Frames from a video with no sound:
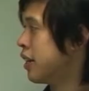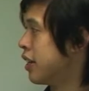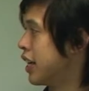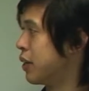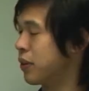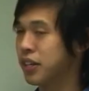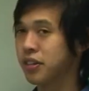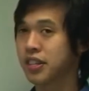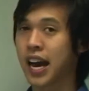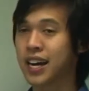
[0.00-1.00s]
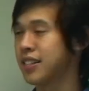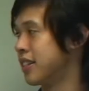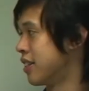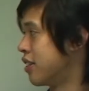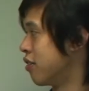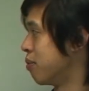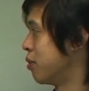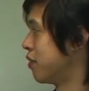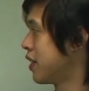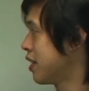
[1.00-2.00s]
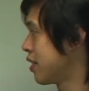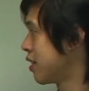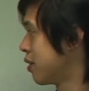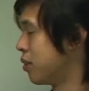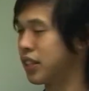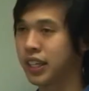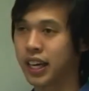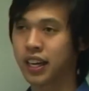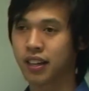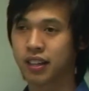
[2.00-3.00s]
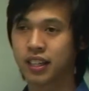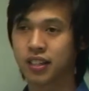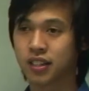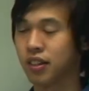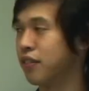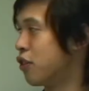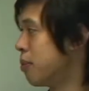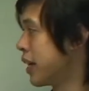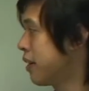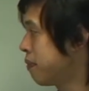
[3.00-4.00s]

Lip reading: And then we use acid to remove this, or to get it into solid form again.